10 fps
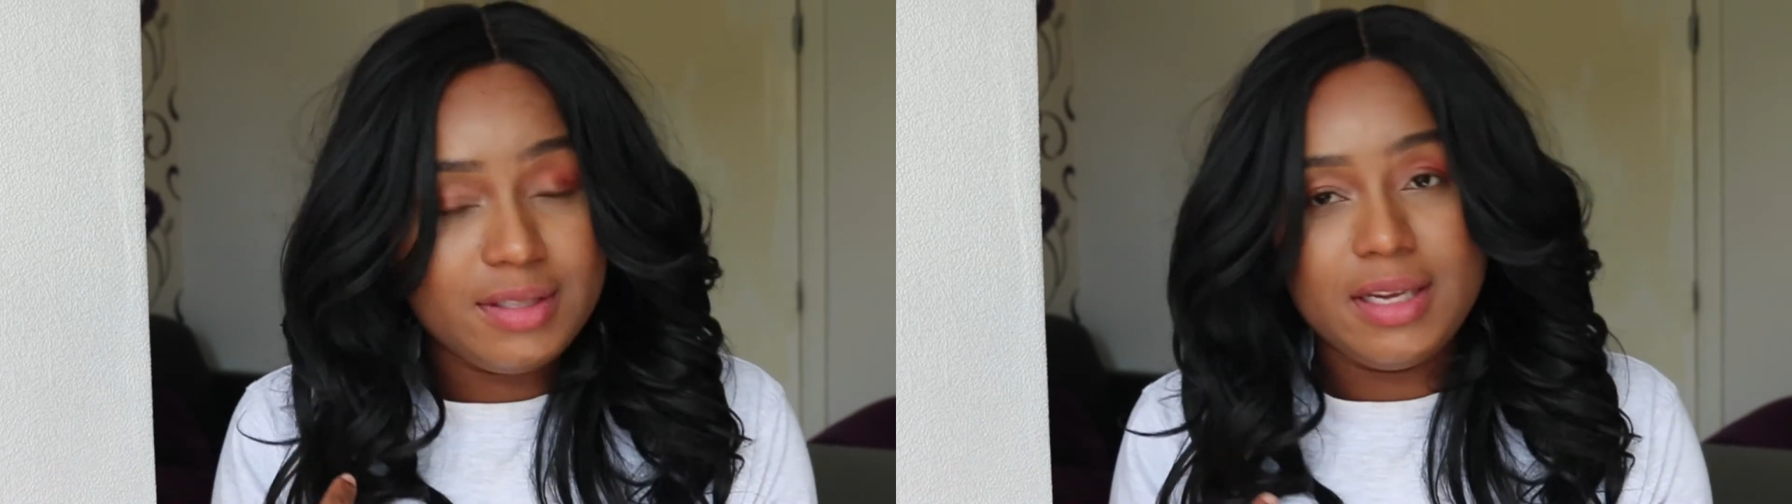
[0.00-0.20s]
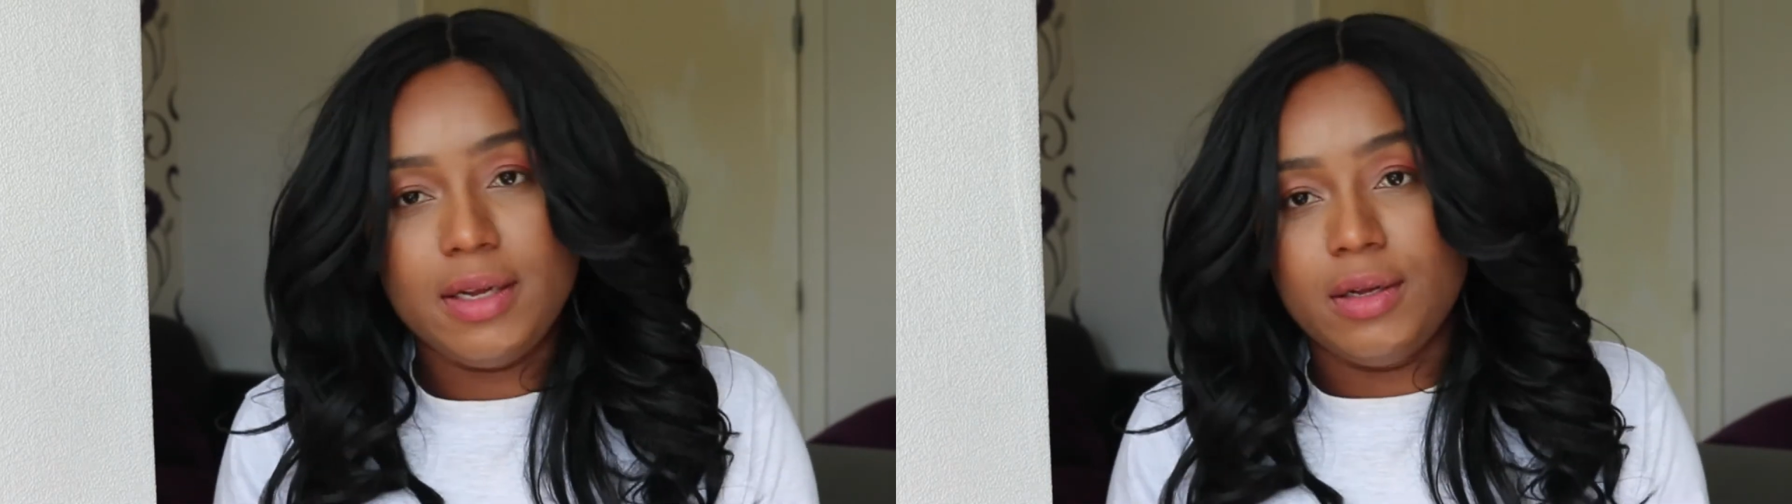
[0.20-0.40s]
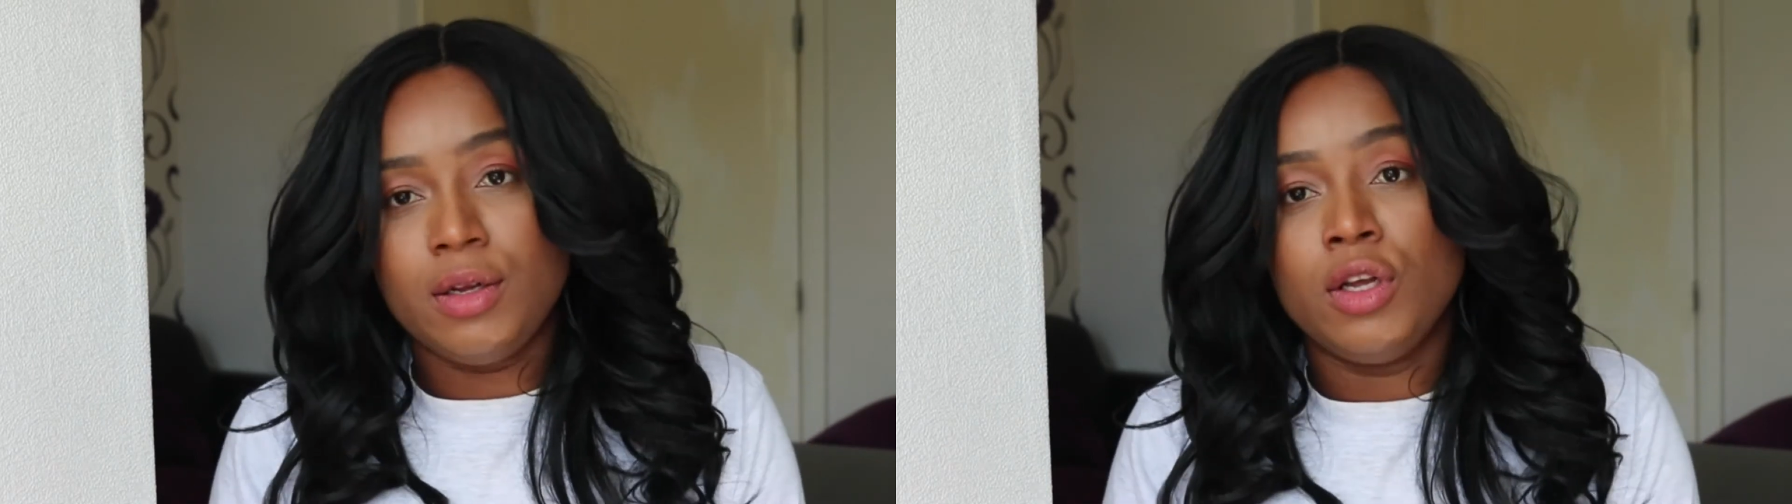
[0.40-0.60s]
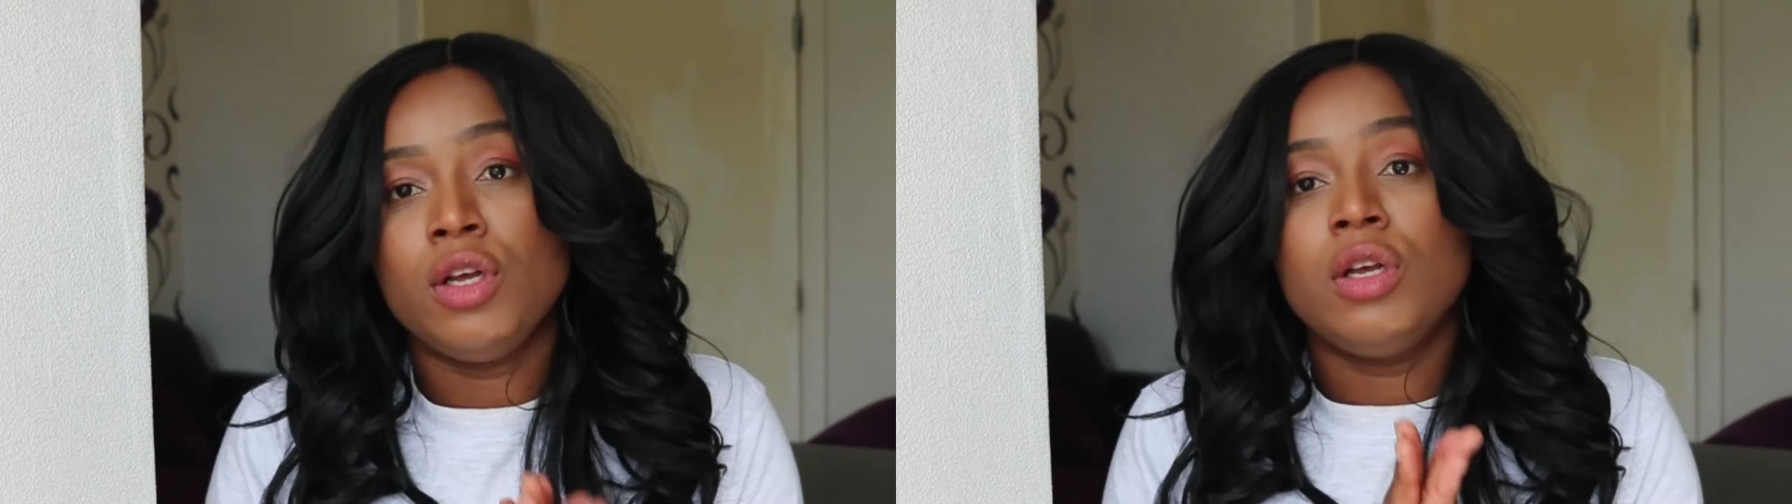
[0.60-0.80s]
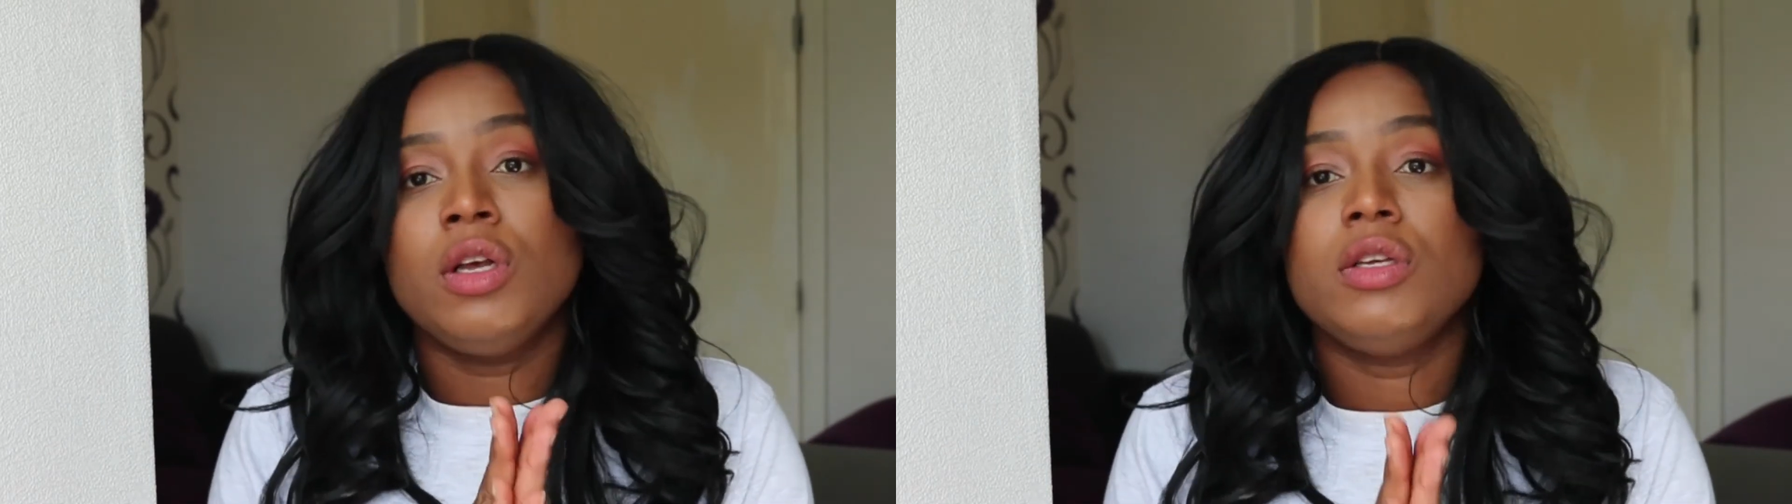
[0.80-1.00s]
that.
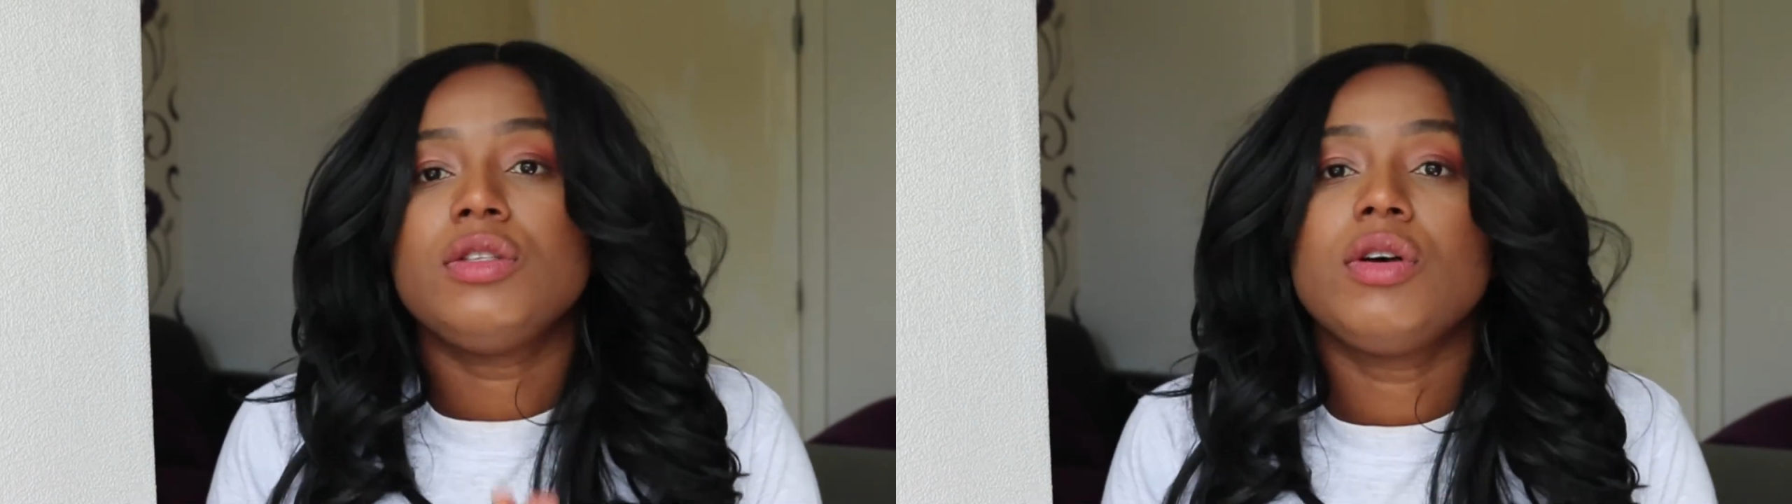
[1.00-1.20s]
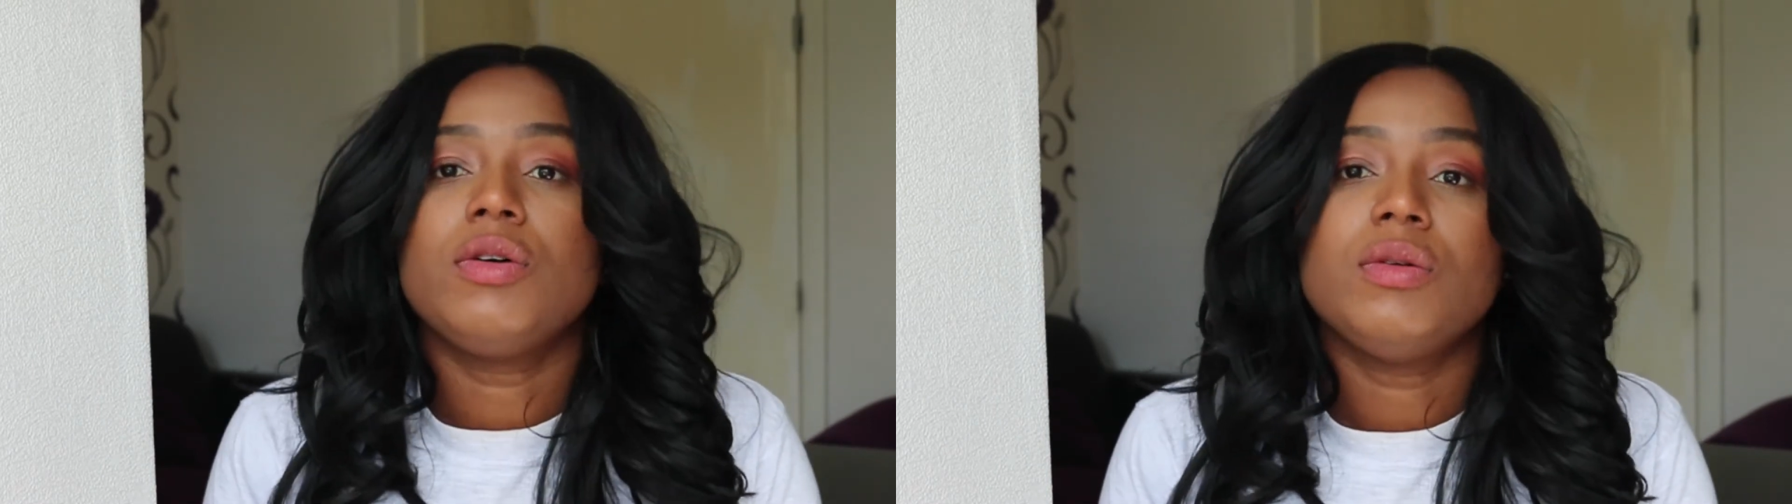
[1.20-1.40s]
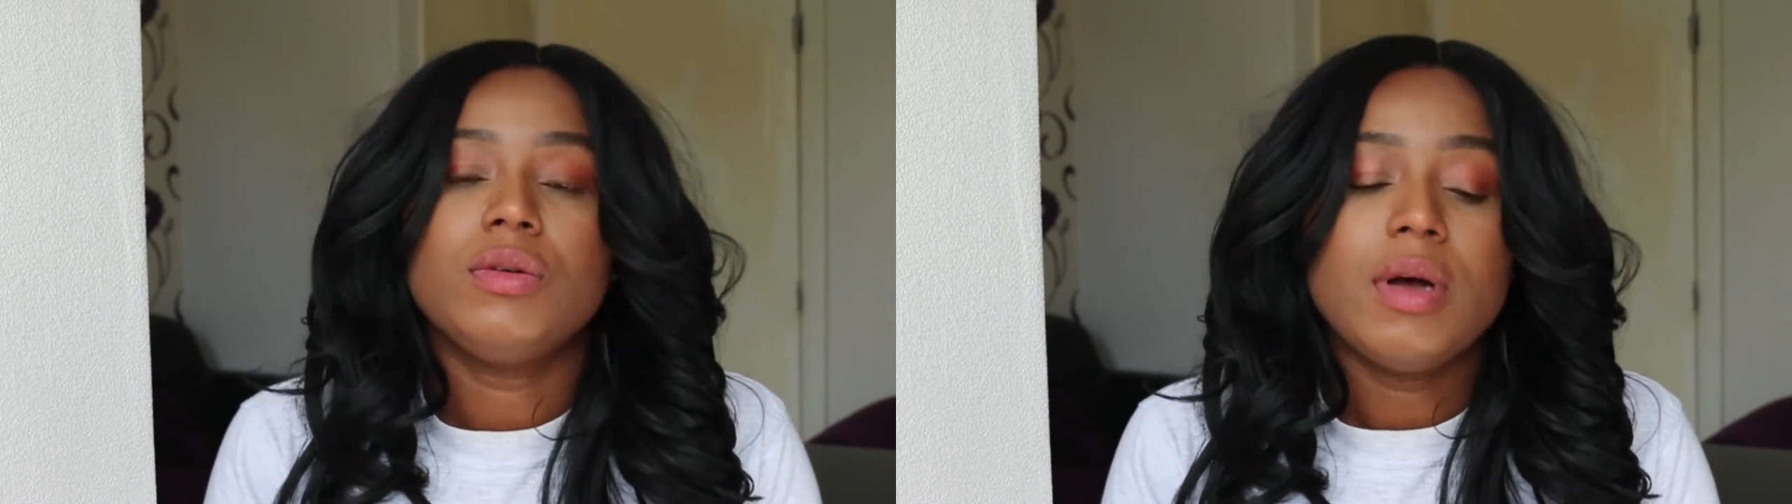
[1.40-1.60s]
So